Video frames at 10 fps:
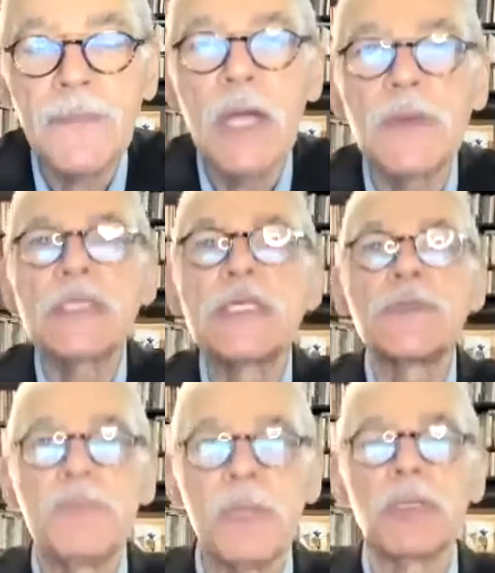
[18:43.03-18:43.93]
Now, this is
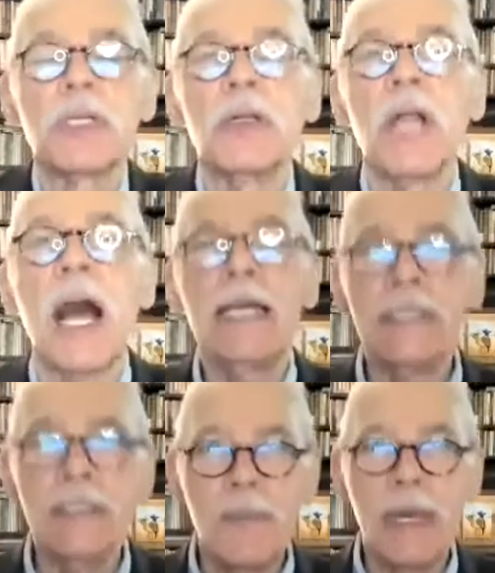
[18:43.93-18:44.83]
biblical. I
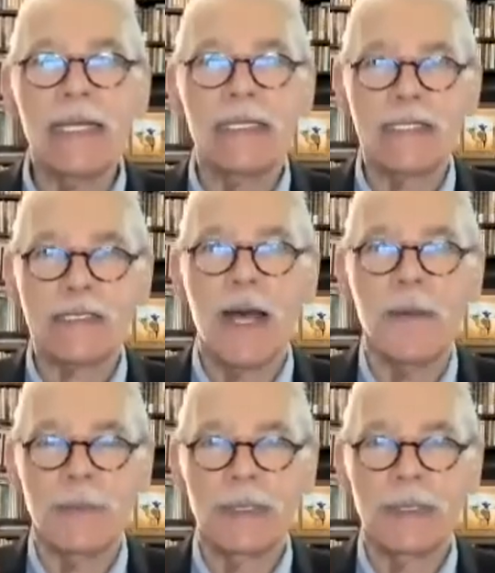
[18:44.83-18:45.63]
didn't make this up.